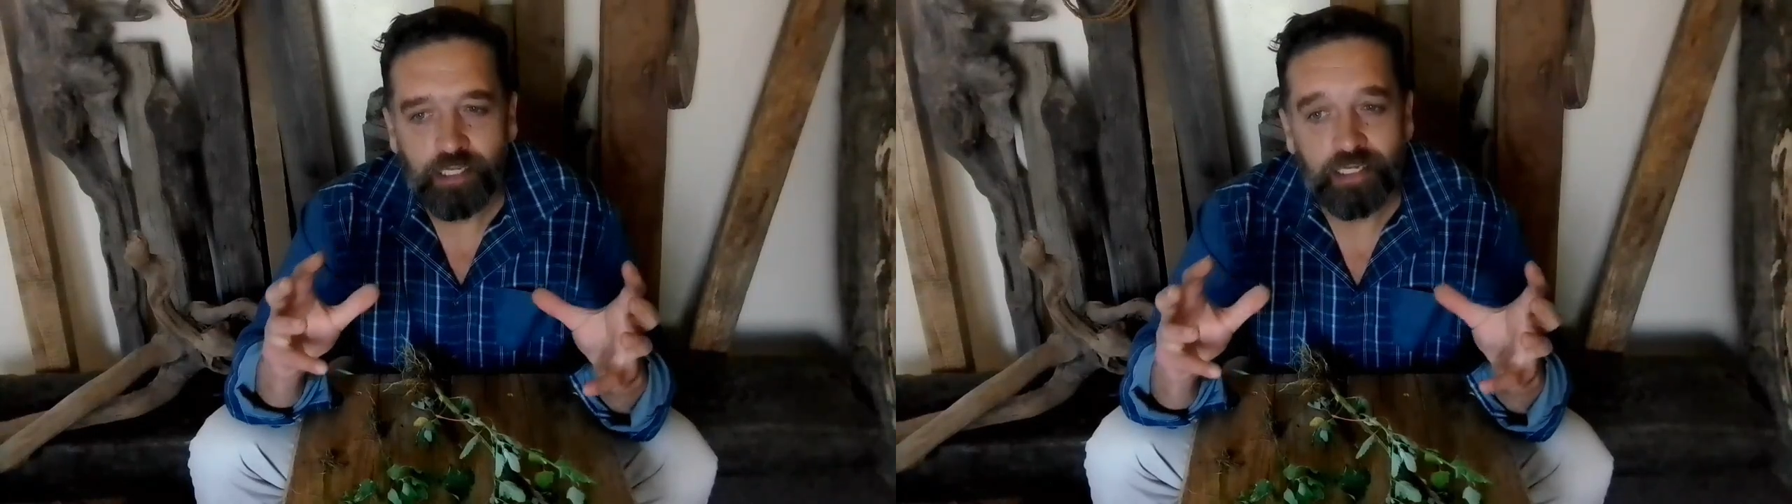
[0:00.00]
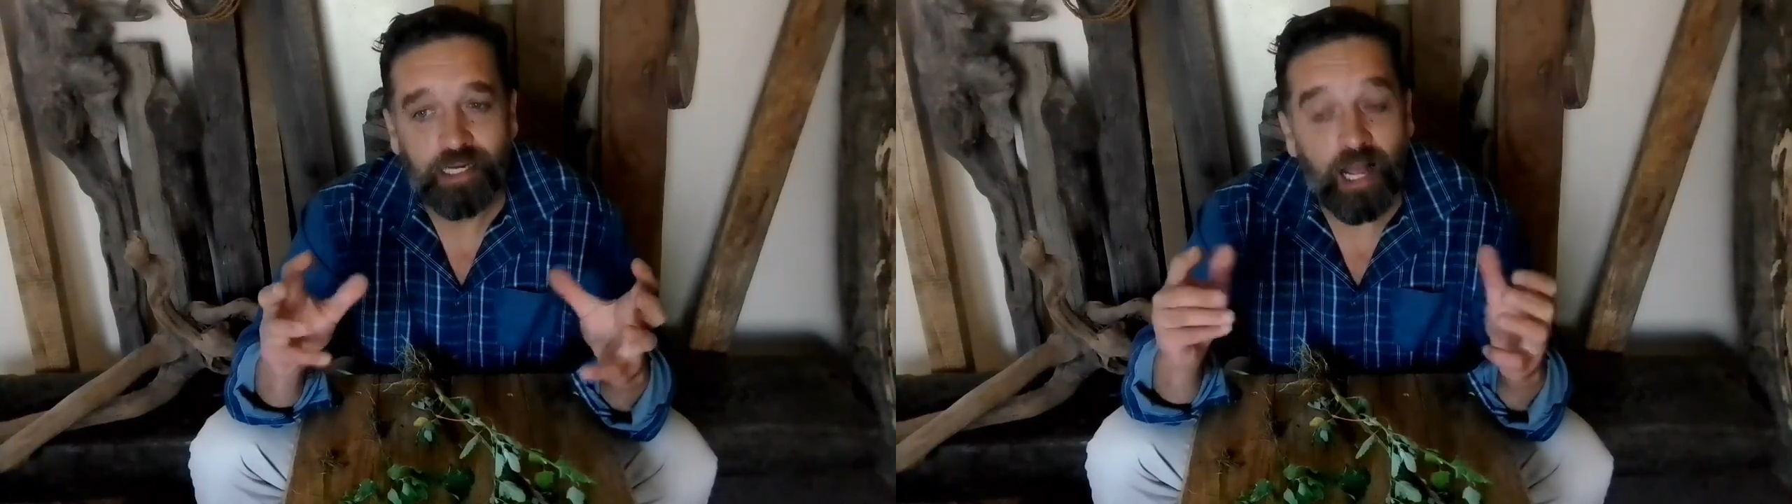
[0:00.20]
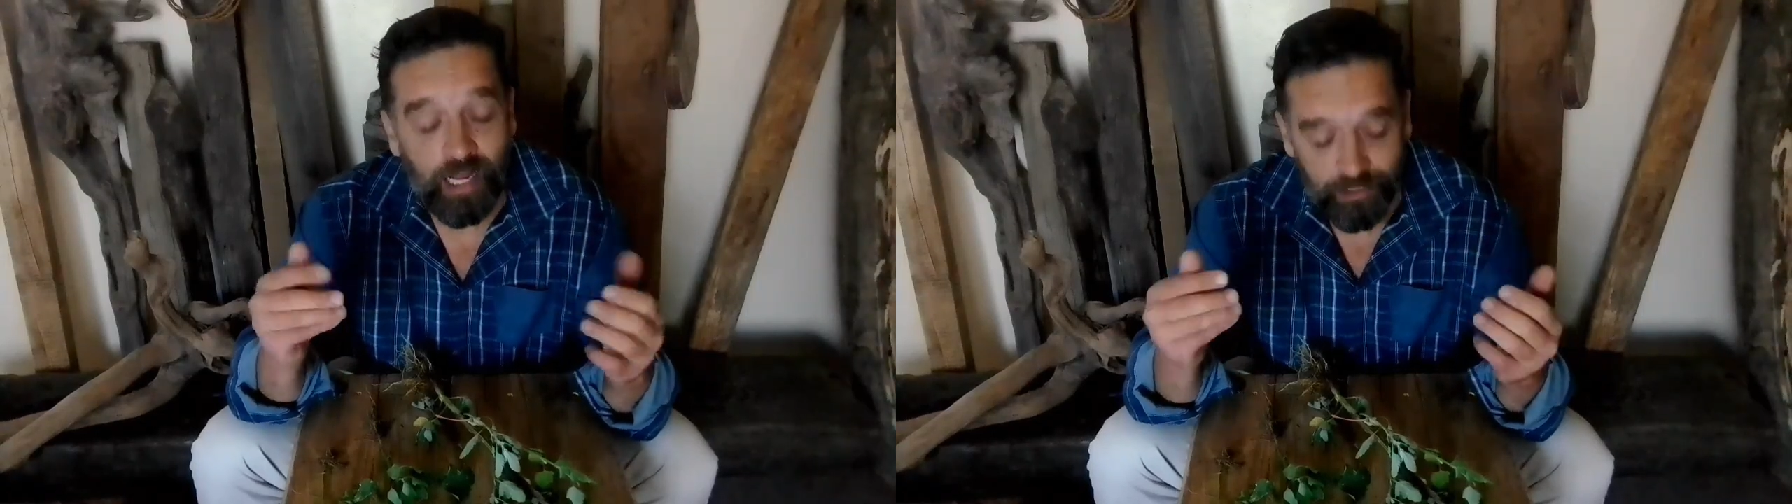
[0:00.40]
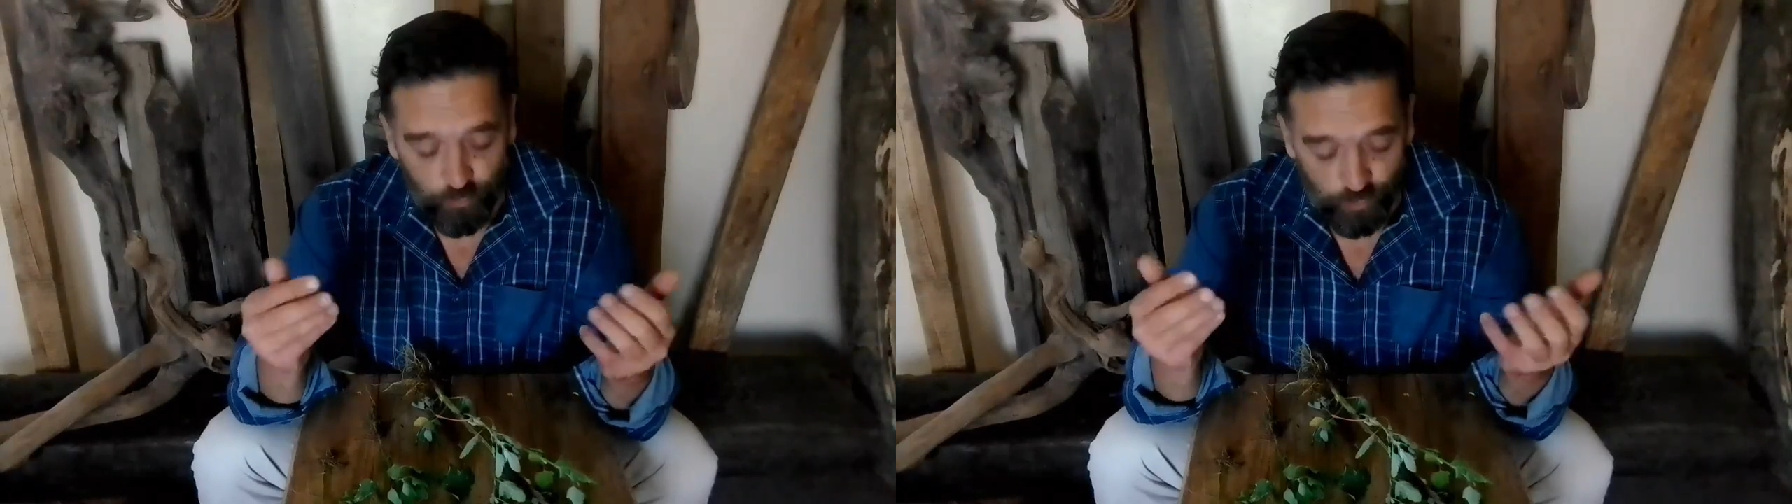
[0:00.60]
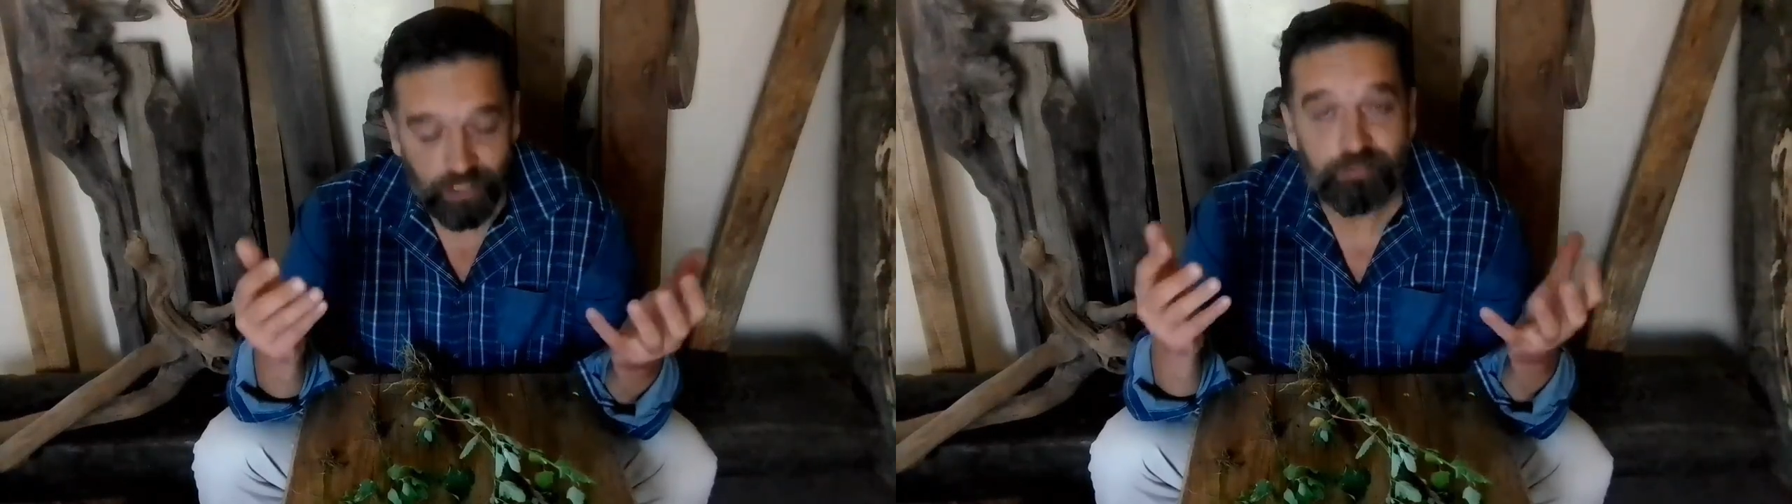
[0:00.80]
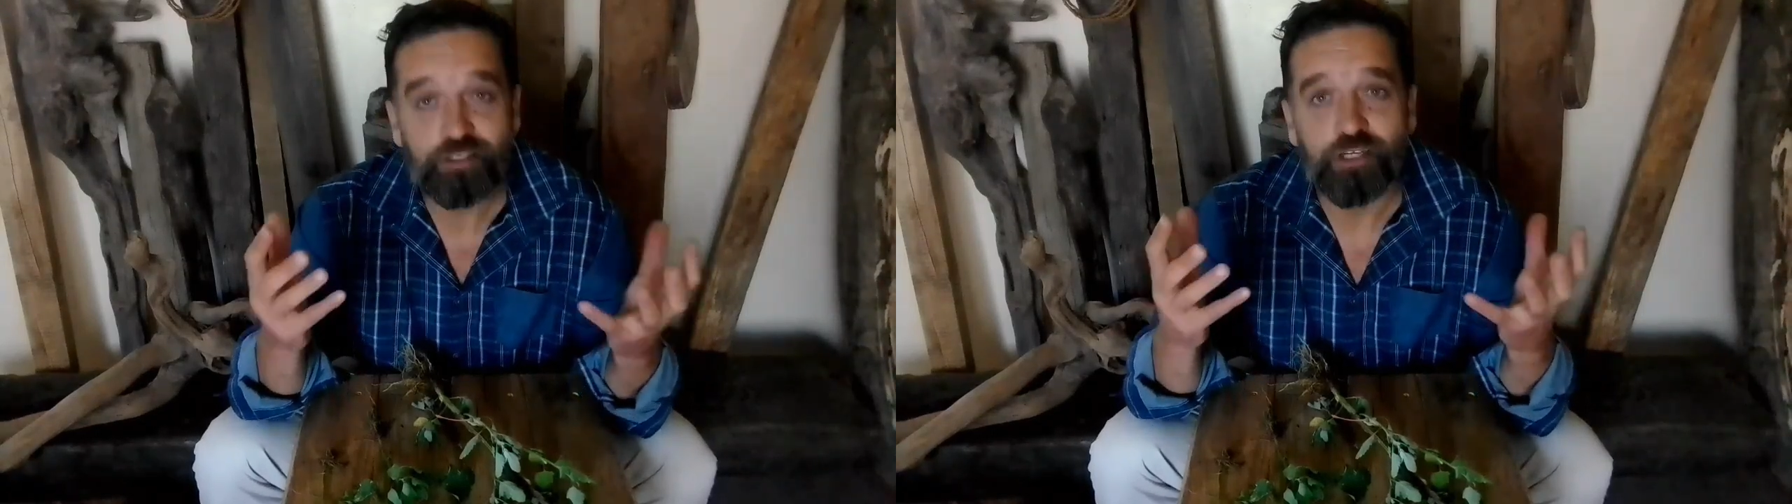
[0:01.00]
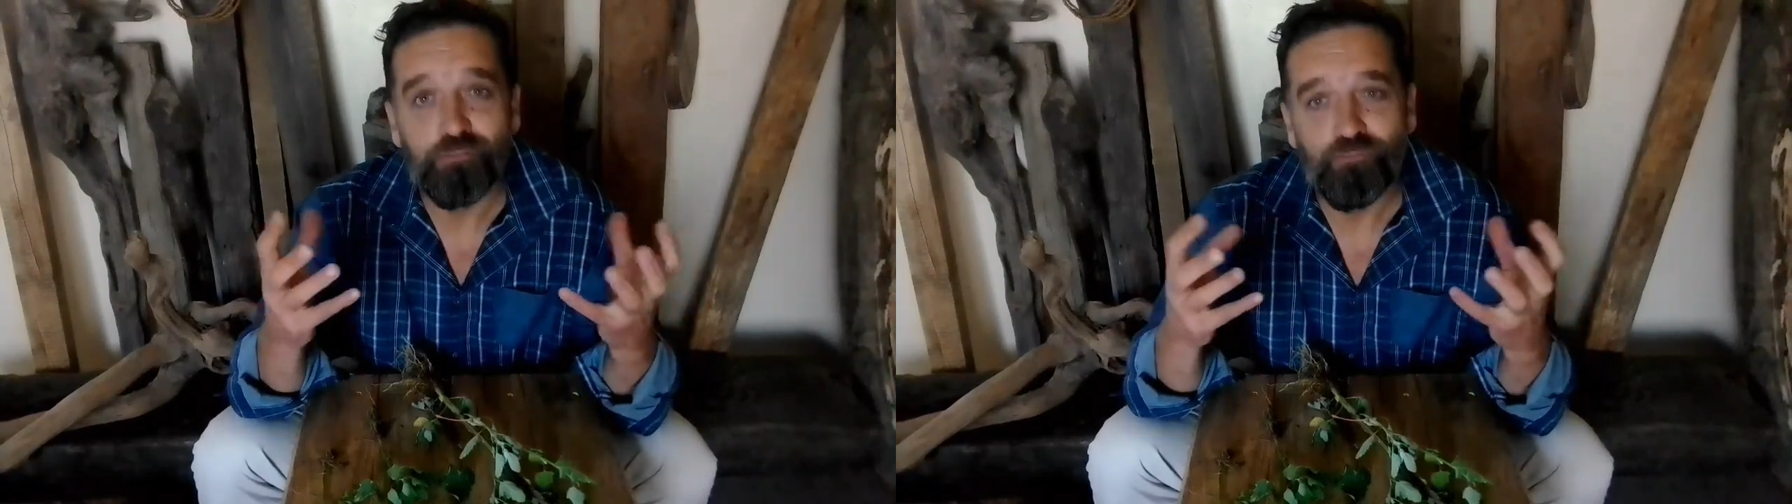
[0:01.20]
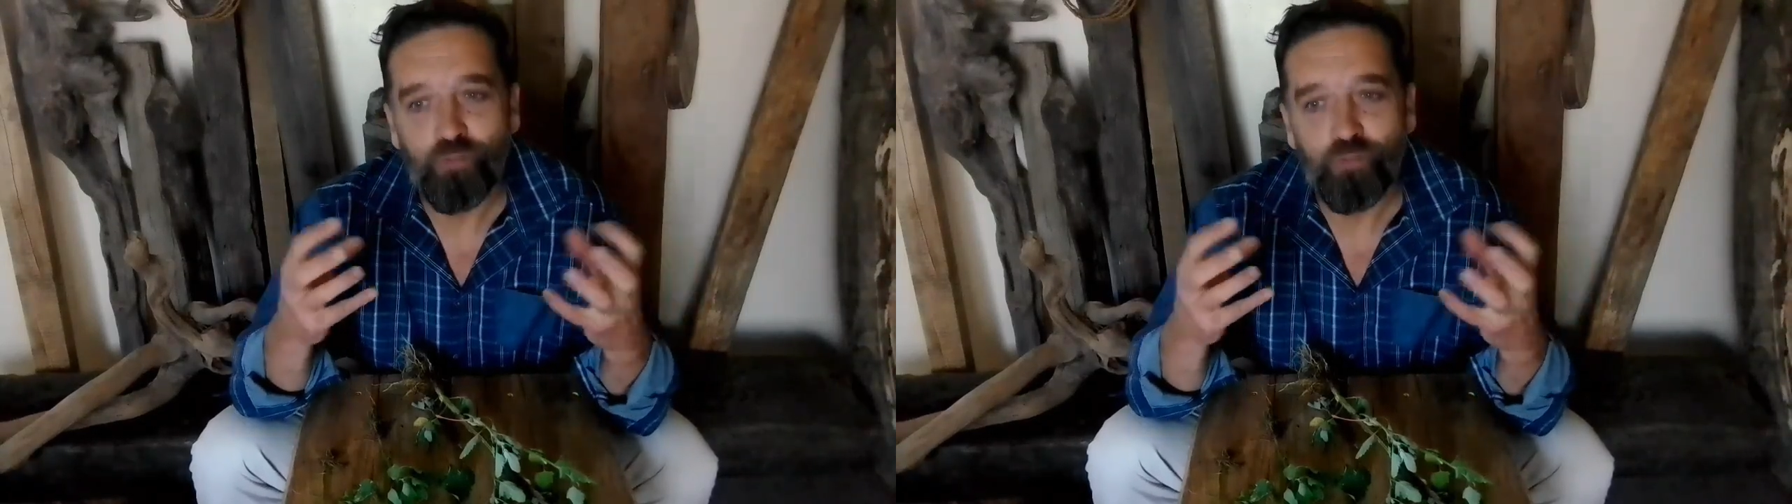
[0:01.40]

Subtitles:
And I would love to know